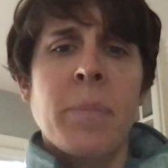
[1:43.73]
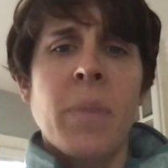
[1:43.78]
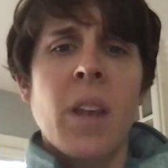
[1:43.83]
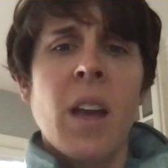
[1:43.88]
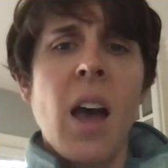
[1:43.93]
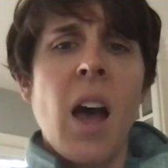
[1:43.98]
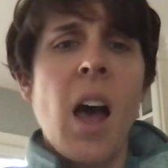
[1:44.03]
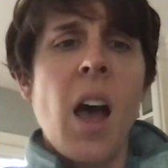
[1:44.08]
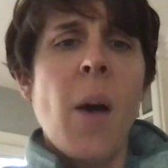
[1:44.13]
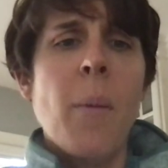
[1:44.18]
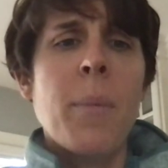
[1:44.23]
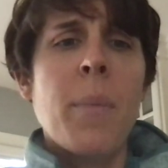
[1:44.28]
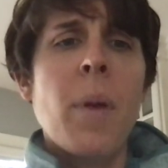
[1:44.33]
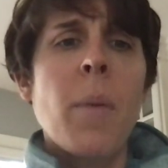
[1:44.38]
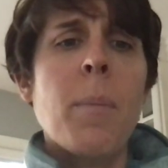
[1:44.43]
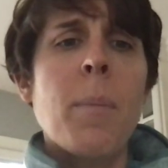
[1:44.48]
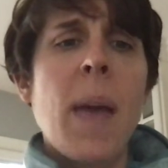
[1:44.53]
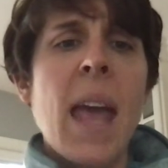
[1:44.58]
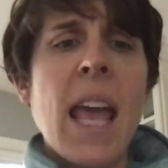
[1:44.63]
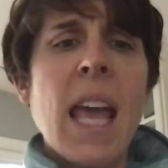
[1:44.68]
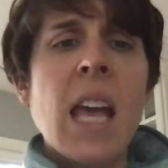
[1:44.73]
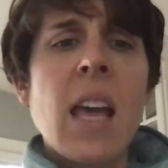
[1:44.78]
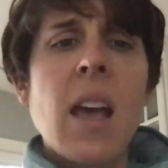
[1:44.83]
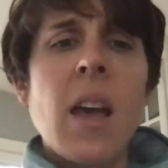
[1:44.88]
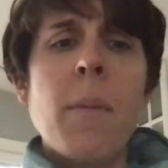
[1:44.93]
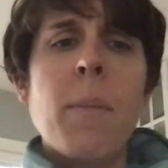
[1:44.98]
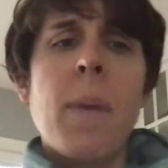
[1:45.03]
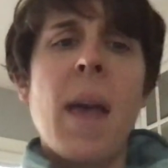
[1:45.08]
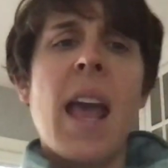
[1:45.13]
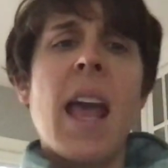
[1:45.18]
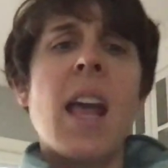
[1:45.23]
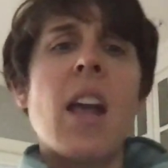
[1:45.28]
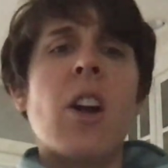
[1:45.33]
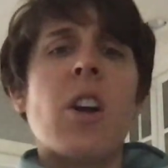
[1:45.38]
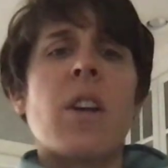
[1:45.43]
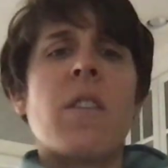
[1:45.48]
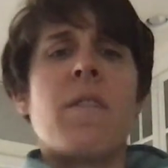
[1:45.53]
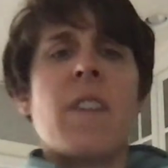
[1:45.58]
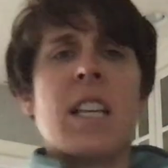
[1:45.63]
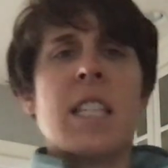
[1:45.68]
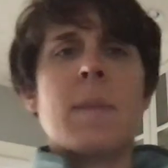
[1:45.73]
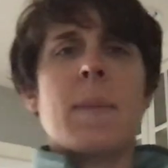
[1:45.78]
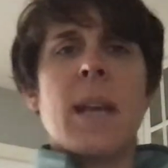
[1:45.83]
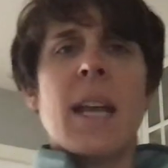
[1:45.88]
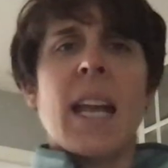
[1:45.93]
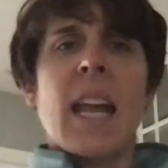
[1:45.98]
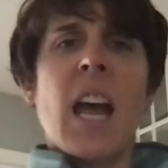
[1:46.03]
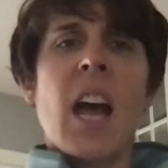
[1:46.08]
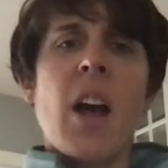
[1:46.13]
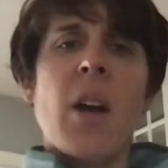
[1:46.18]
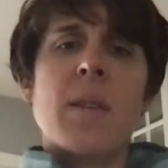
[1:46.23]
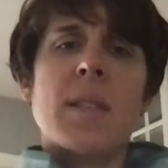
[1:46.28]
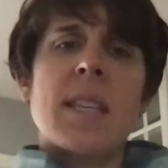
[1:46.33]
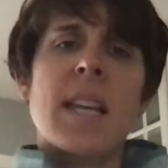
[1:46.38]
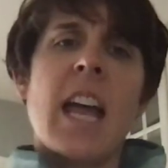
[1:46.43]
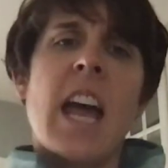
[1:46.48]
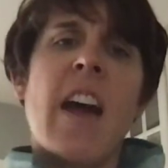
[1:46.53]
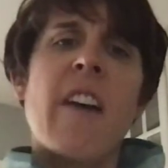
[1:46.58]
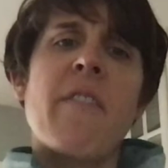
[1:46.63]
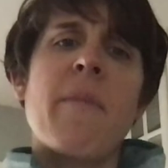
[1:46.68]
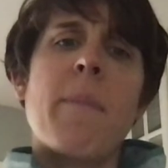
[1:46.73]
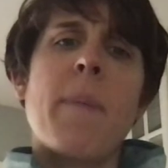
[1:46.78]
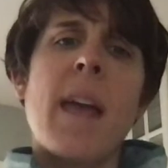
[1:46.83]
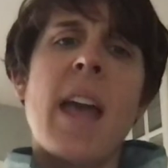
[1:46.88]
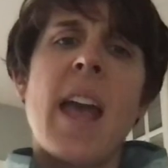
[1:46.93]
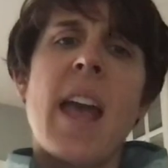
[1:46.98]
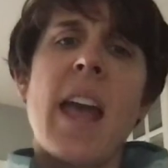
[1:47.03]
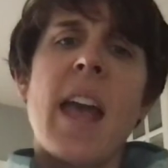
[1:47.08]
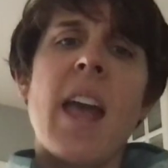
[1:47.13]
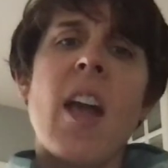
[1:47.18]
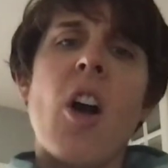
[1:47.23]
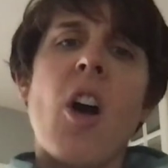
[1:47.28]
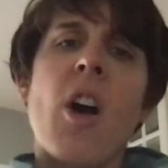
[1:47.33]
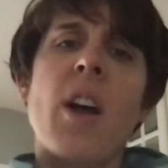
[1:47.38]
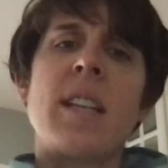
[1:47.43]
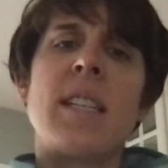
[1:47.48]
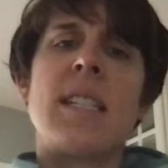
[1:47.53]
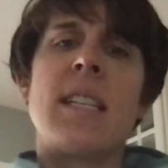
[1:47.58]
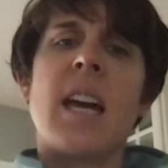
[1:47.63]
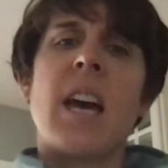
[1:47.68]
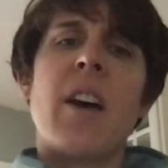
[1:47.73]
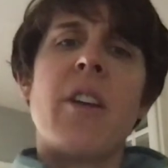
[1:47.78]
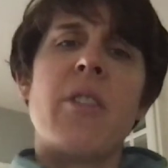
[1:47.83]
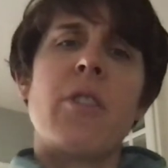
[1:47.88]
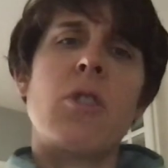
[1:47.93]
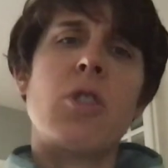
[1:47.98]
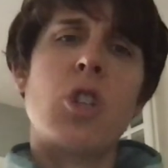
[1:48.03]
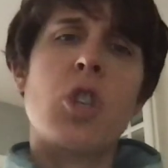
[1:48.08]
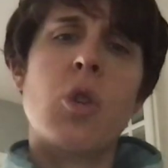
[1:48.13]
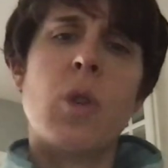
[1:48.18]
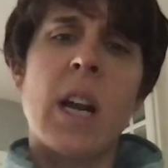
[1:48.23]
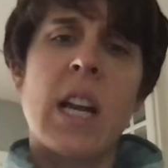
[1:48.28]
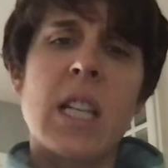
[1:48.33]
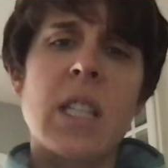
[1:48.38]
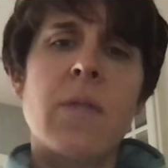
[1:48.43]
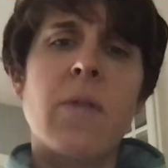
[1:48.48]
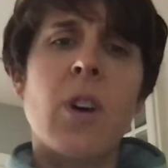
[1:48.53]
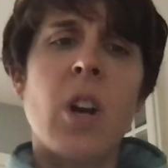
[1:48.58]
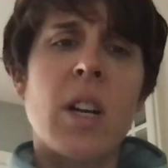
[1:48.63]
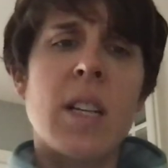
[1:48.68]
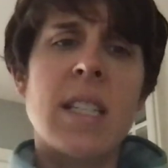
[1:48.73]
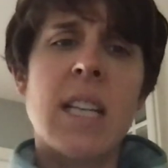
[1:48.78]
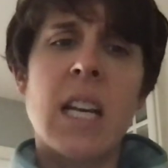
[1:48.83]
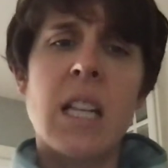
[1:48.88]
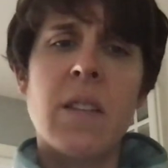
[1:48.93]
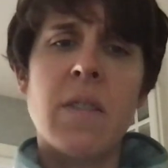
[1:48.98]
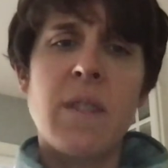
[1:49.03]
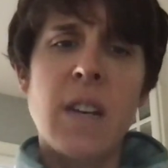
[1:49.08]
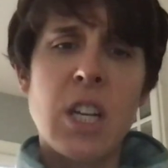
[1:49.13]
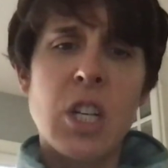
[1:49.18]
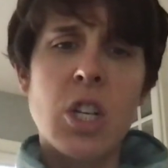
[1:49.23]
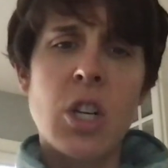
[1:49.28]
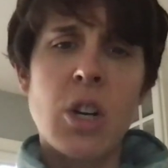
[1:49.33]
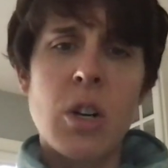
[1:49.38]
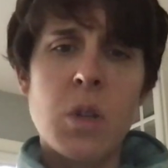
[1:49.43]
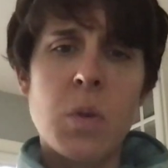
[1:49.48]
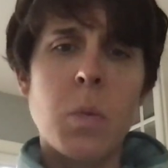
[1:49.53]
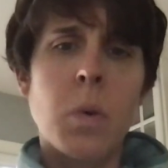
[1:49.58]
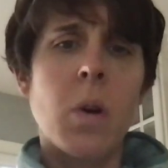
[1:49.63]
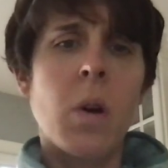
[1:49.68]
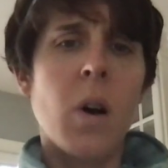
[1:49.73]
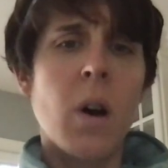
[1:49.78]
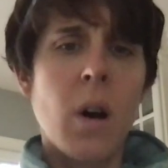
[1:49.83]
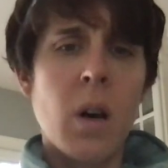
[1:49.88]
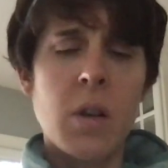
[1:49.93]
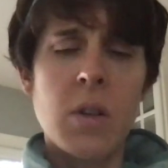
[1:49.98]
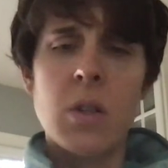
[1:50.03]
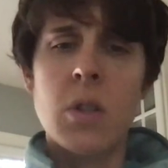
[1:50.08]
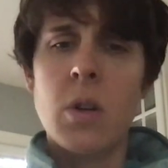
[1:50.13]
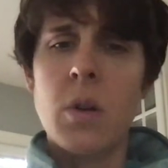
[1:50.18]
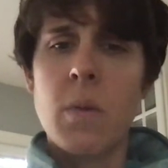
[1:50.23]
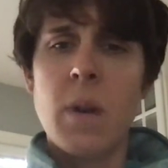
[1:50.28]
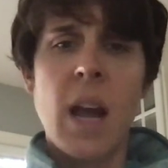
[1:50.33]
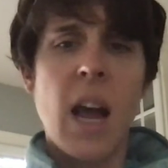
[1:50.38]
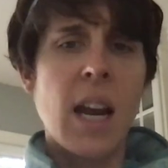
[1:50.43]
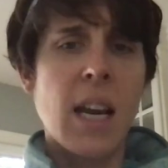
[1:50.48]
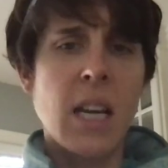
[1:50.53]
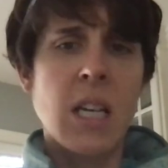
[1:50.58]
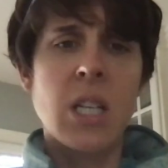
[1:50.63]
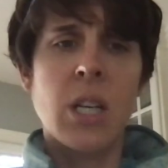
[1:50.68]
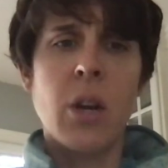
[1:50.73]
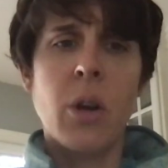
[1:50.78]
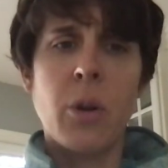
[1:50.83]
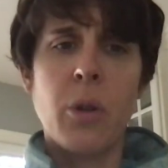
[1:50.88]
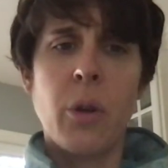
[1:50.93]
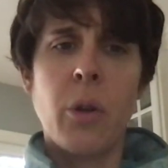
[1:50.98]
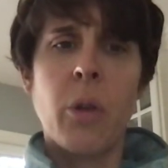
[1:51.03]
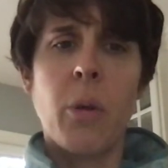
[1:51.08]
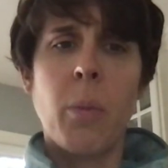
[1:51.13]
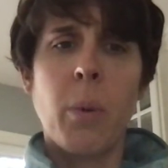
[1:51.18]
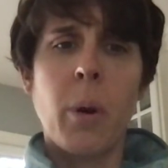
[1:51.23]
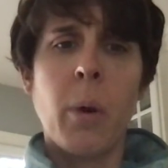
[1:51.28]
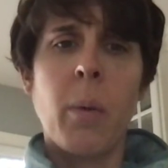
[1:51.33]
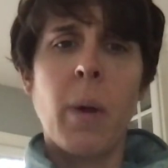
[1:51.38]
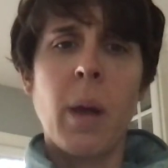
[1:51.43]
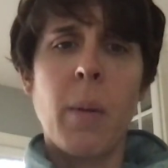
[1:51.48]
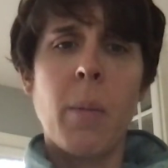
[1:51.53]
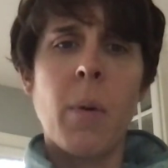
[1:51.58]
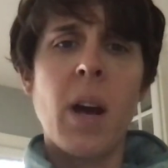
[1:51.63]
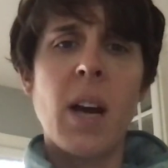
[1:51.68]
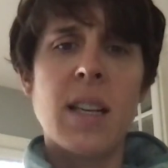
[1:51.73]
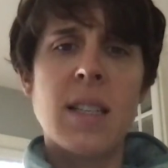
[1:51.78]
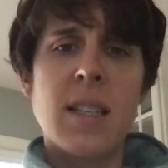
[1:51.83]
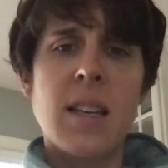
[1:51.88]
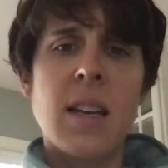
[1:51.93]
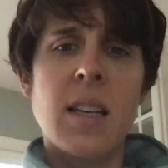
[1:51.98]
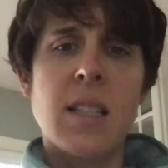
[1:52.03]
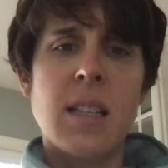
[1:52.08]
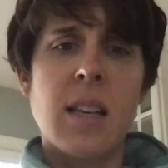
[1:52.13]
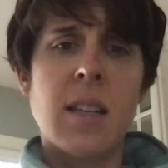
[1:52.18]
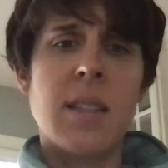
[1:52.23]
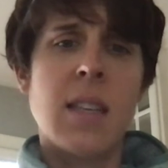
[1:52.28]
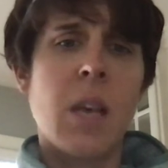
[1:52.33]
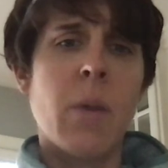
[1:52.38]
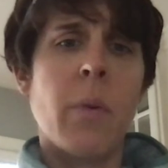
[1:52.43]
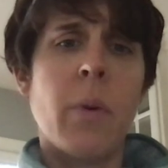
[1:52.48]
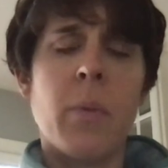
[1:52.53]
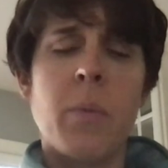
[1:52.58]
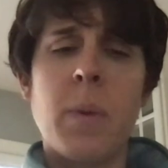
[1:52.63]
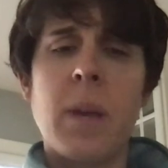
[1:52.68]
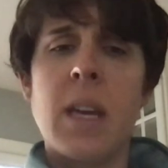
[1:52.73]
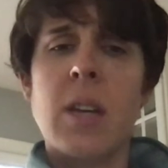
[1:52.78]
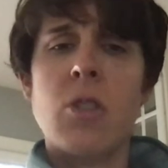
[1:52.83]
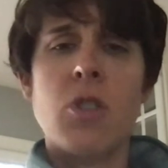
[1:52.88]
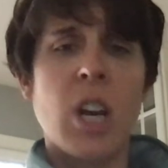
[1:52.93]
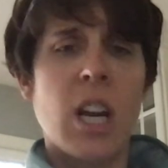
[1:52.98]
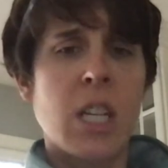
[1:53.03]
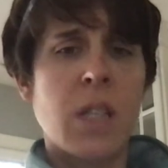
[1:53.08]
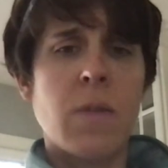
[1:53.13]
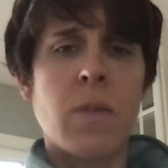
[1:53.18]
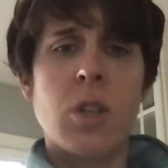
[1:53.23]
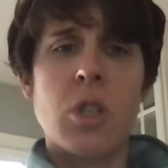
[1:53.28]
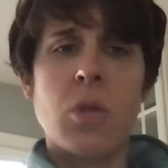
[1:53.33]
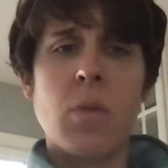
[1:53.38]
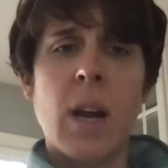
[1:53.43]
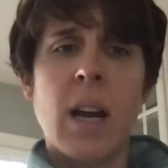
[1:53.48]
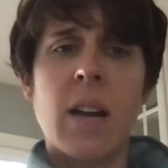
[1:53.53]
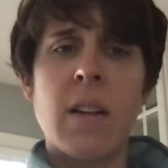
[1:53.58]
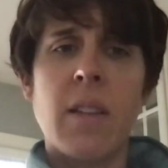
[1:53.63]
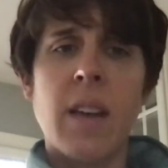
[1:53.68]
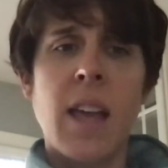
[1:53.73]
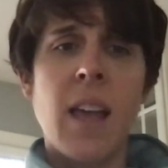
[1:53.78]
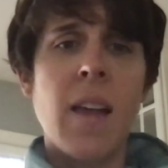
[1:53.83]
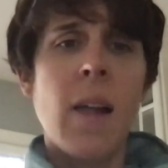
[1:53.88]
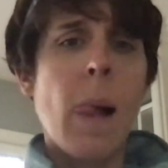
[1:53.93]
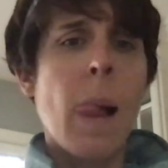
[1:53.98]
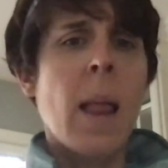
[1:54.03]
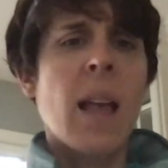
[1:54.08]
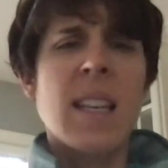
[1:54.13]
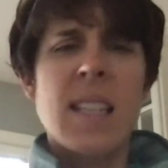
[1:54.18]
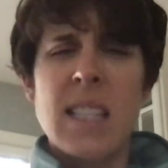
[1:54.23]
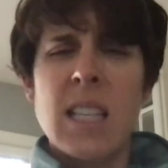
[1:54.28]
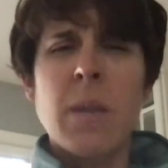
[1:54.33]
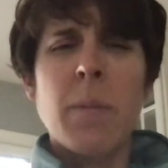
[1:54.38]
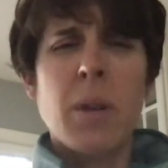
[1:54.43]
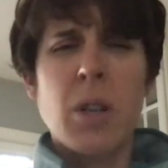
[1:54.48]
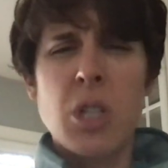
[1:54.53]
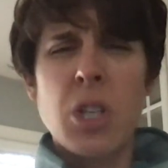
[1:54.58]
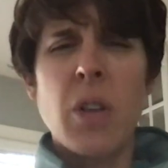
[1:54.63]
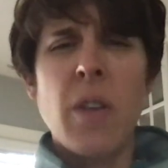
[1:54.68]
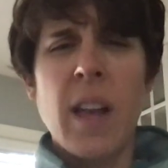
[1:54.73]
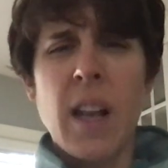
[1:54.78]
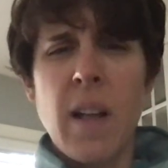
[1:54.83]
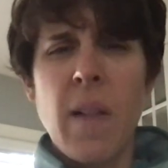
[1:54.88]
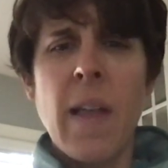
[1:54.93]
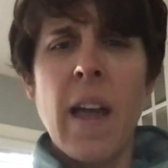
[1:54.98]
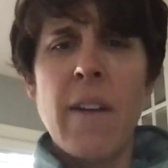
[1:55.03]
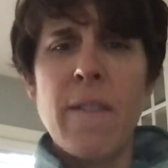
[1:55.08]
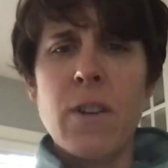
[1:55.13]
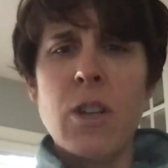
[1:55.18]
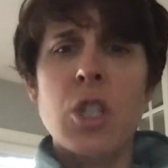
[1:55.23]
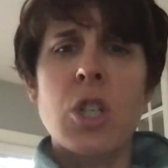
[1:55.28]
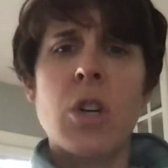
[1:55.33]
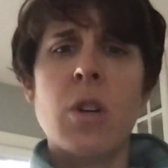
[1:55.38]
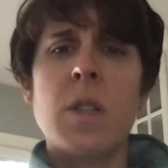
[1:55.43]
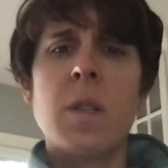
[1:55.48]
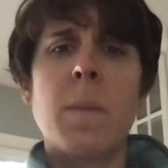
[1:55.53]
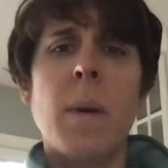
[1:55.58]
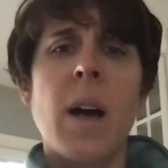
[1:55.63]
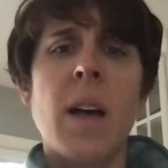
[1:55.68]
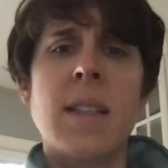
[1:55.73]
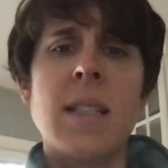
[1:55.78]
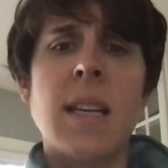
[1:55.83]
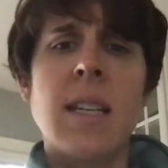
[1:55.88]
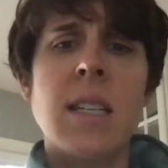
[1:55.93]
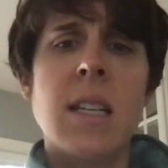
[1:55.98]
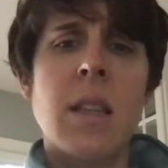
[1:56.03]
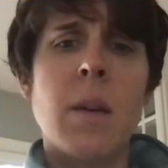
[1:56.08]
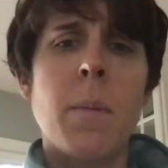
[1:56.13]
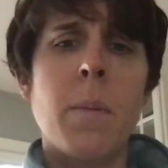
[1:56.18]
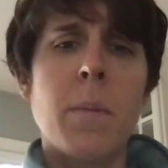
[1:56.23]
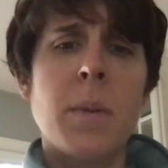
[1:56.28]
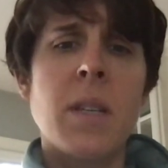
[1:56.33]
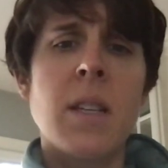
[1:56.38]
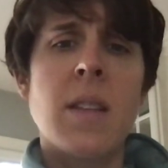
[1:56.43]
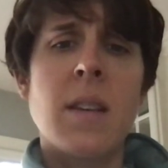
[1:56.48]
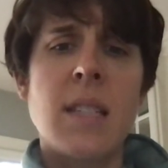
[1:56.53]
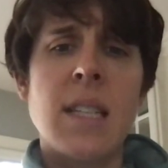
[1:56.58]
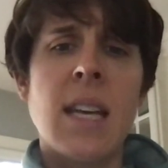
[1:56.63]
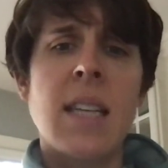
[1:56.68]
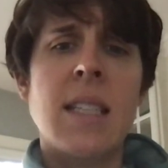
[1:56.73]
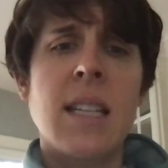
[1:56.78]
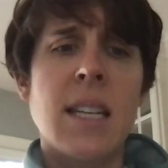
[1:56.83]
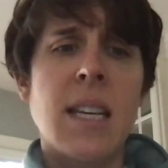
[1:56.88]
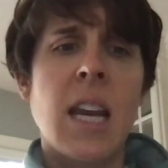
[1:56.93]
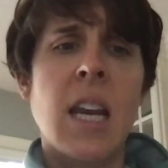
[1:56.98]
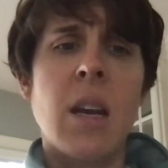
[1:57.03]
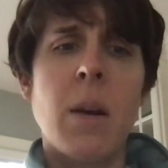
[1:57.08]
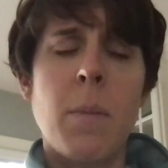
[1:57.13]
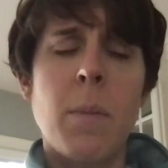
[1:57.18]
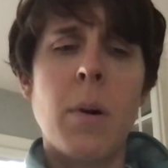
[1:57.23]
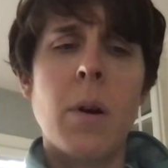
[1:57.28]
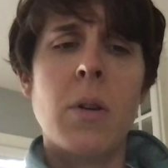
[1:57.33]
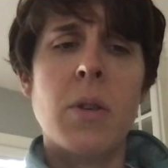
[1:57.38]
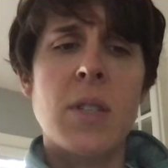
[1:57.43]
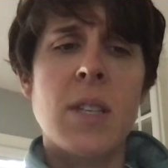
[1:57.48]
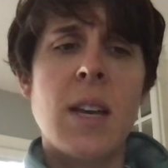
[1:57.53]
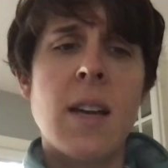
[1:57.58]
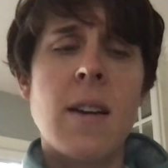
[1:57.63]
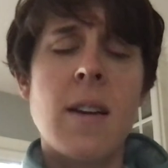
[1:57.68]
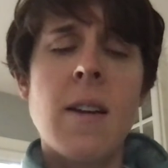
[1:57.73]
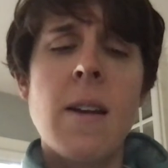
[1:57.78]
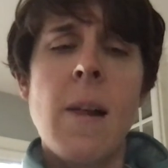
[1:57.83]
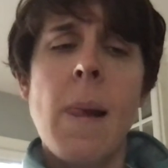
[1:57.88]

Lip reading: Bank or investment accounts that have pay on death or transfer on death features will also not need to go through the probate process, because they will be transferred directly, similar to like a life insurance policy, to the designated person.